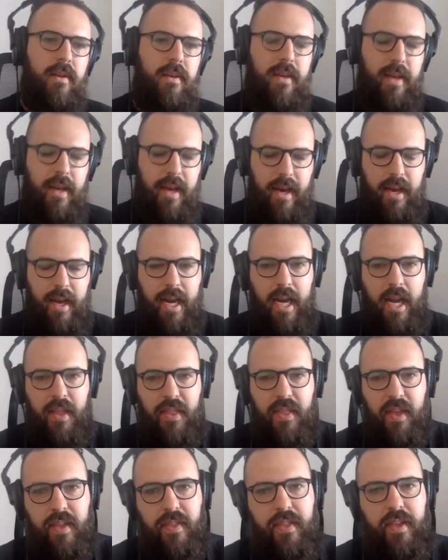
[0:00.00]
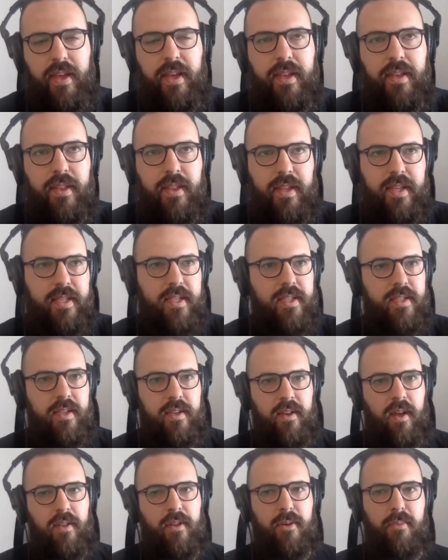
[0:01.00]
Yeah. And I think that this is
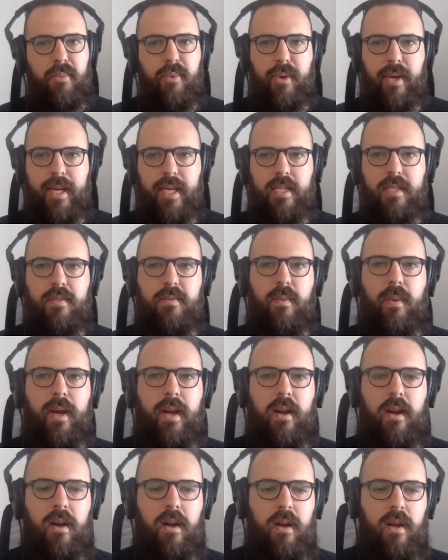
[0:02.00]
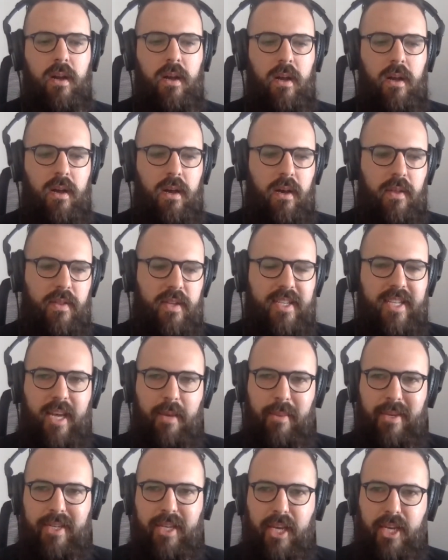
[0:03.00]
another place where the
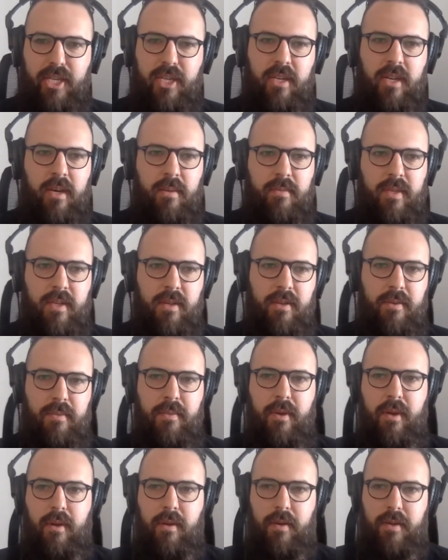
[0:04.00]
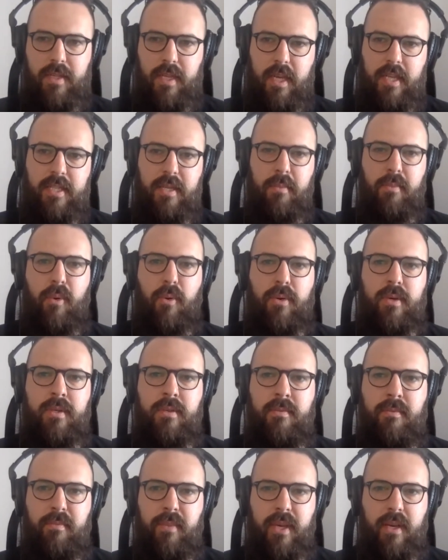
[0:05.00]
segmentation comes into is
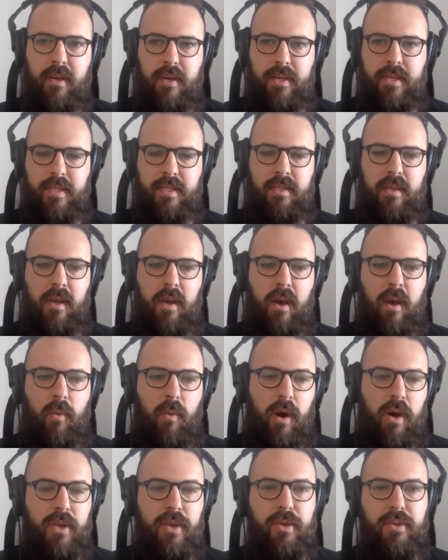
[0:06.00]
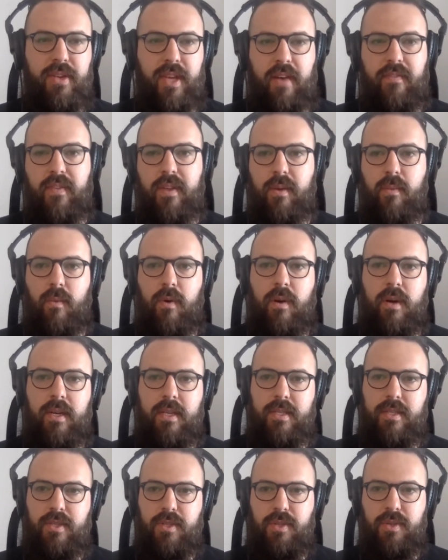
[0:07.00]
important, because while you definitely
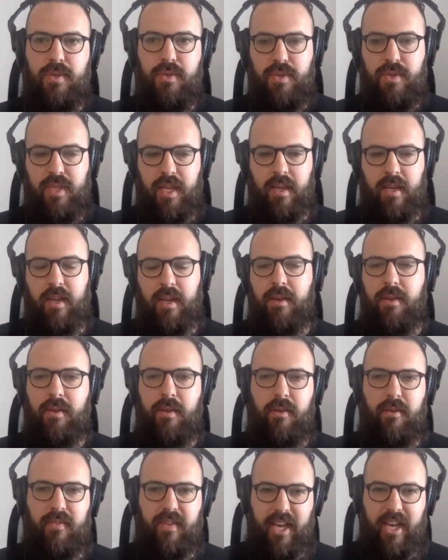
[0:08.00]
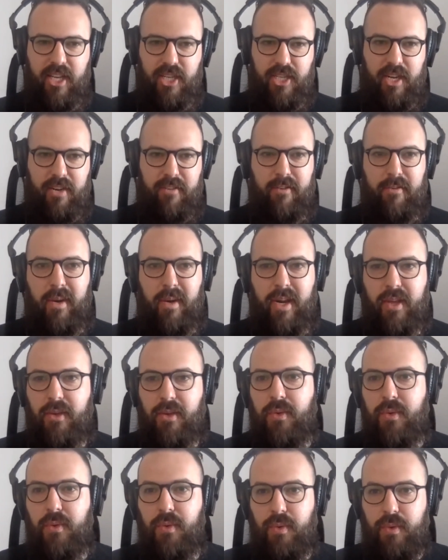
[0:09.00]
want to send a notification to everybody
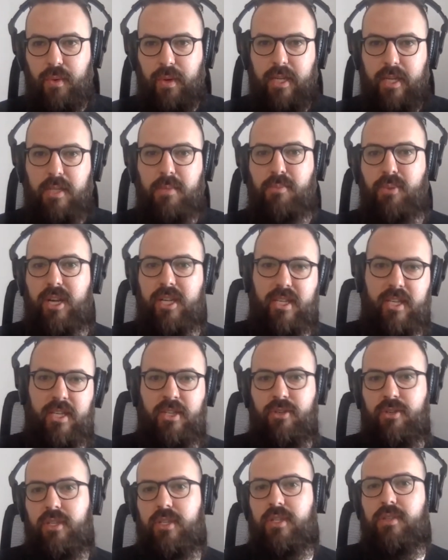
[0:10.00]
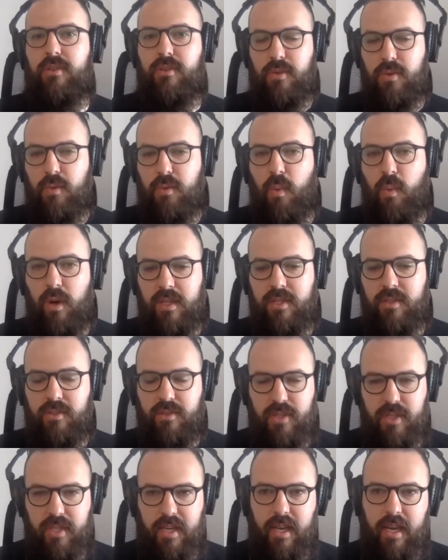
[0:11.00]
who expressed interest or who was
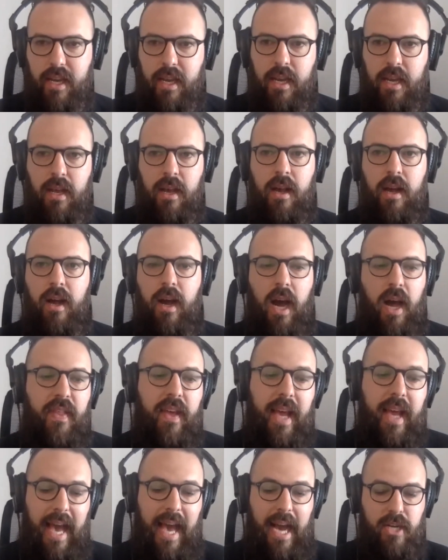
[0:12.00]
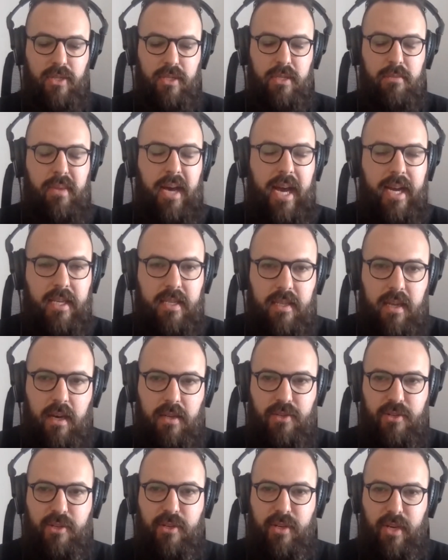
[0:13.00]
interested in it, I think actually back in
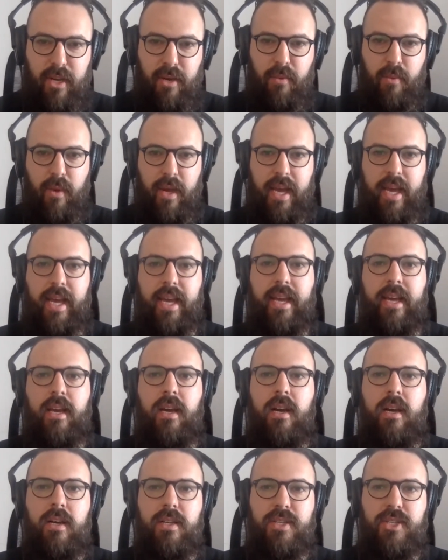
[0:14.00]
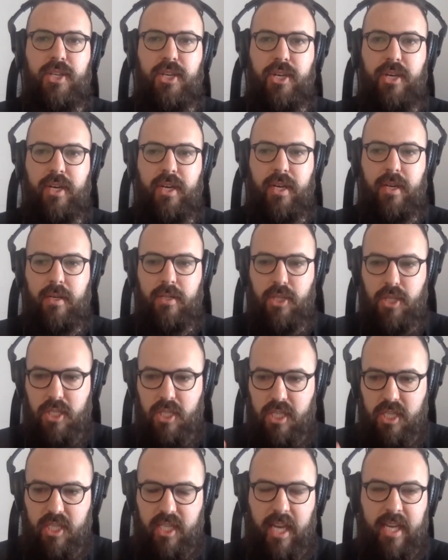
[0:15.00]
stocks are a great way to
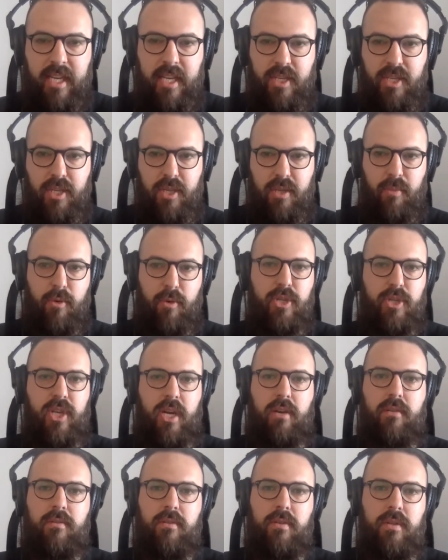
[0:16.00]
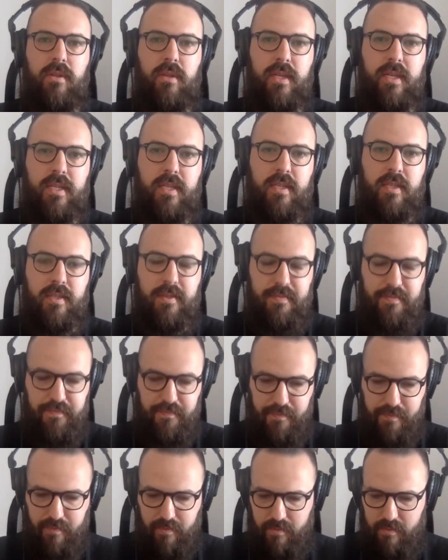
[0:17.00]
just send it to the more general list,
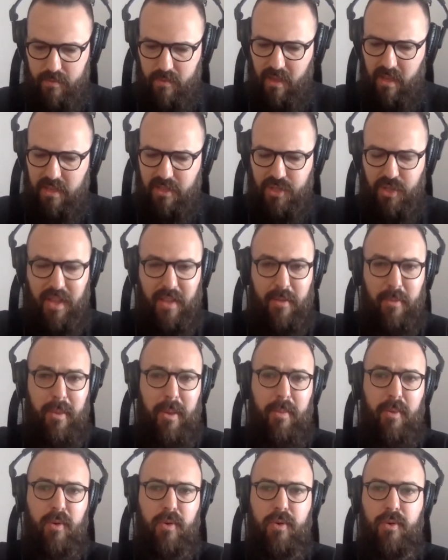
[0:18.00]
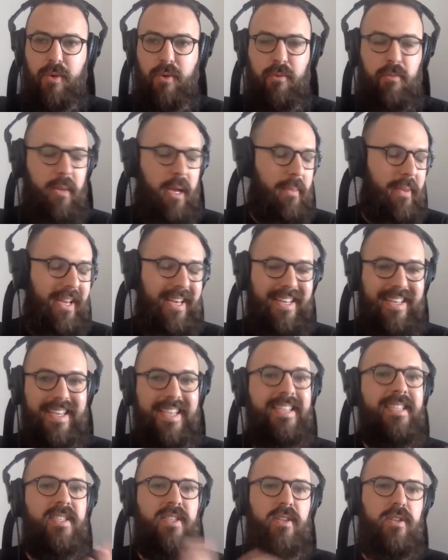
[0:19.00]
so that the people who maybe
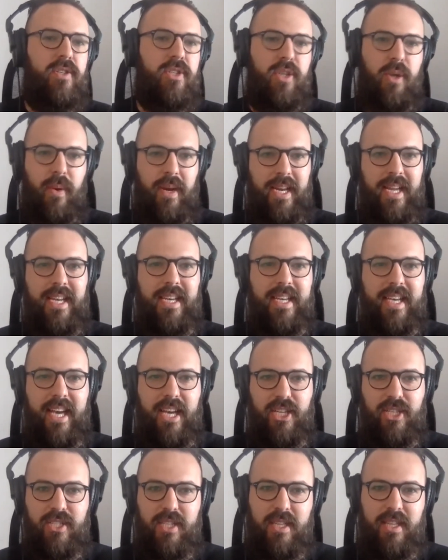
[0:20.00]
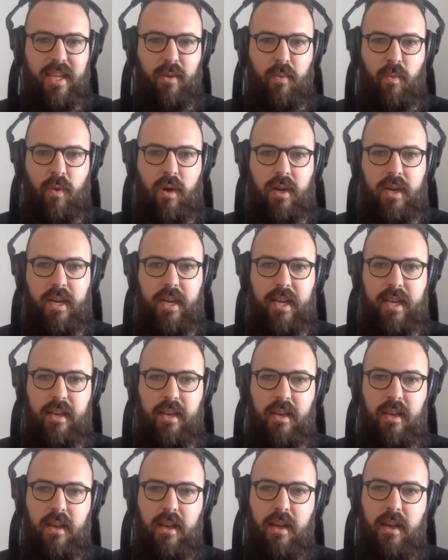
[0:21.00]
didn't show any indication that they wanted it,
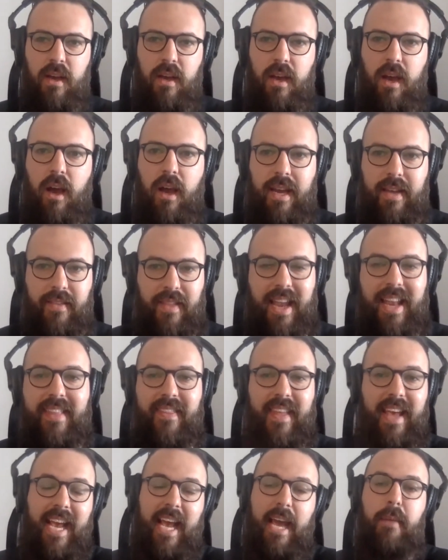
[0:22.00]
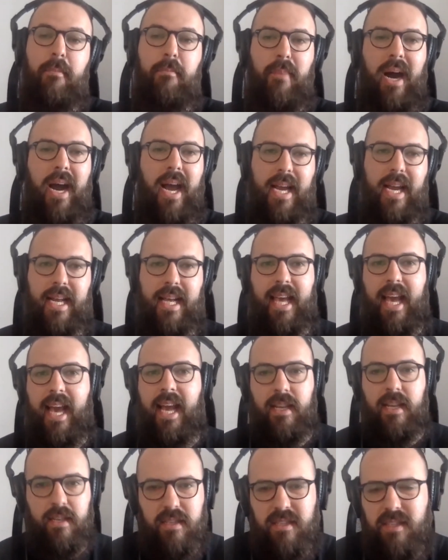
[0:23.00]
and that they can buy it
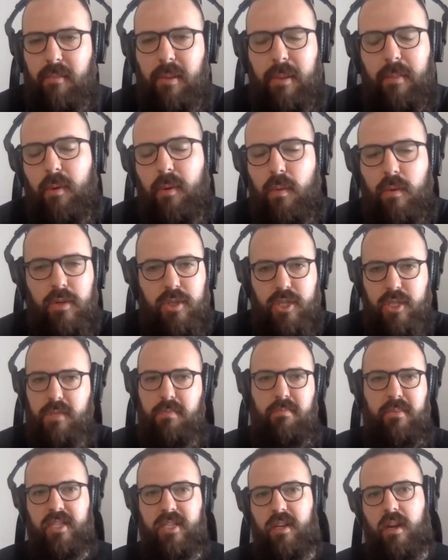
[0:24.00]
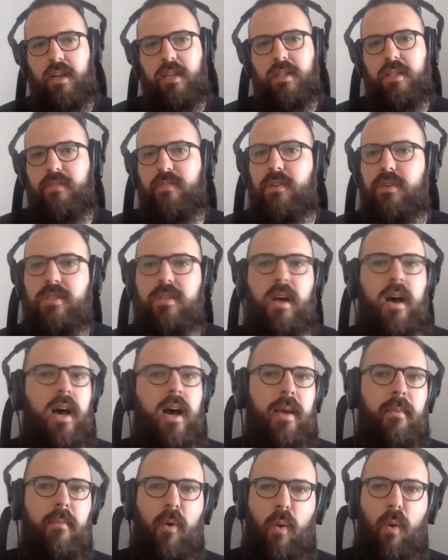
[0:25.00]
again. Because some people will just miss on it the first
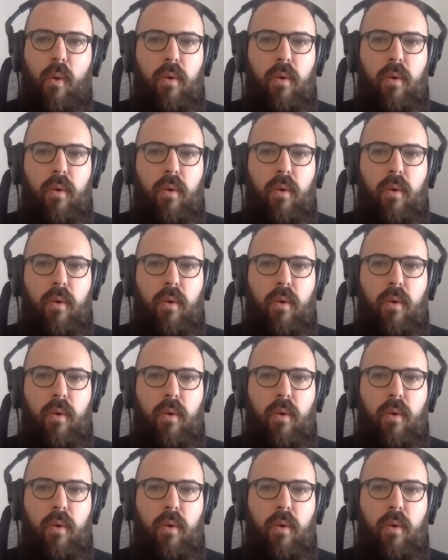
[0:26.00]
time,